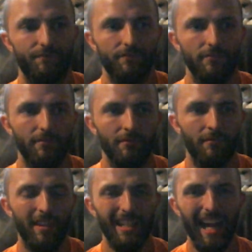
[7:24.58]
the
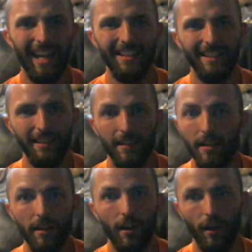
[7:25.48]
idea
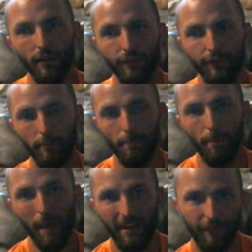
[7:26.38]
of
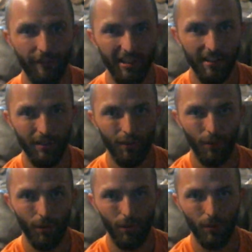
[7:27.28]
benefit
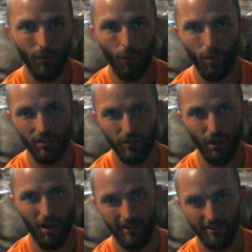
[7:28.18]
or
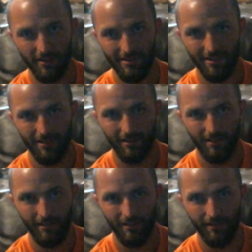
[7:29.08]
loss
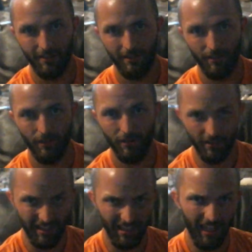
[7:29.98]
or
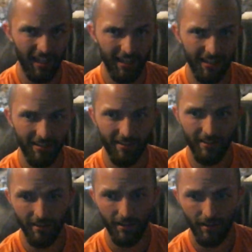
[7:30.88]
gain
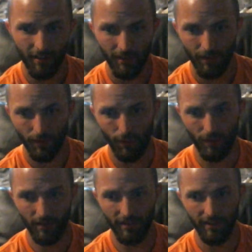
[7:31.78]
or
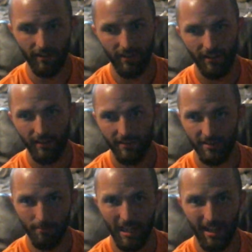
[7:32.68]
some type
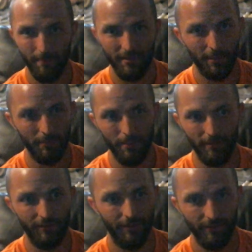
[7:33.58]
of
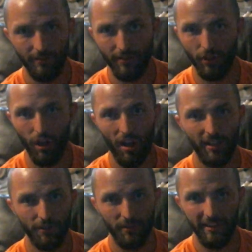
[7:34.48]
loss or
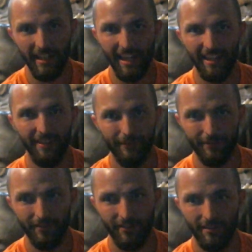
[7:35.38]
negative
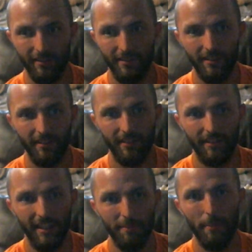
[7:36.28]

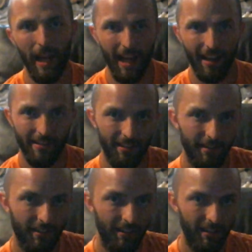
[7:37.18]
impact
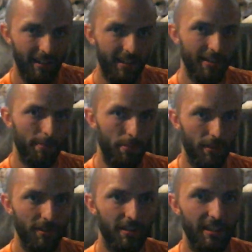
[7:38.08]
is
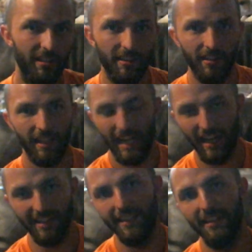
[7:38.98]
purely an
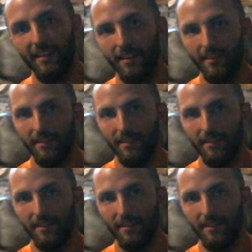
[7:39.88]
idea.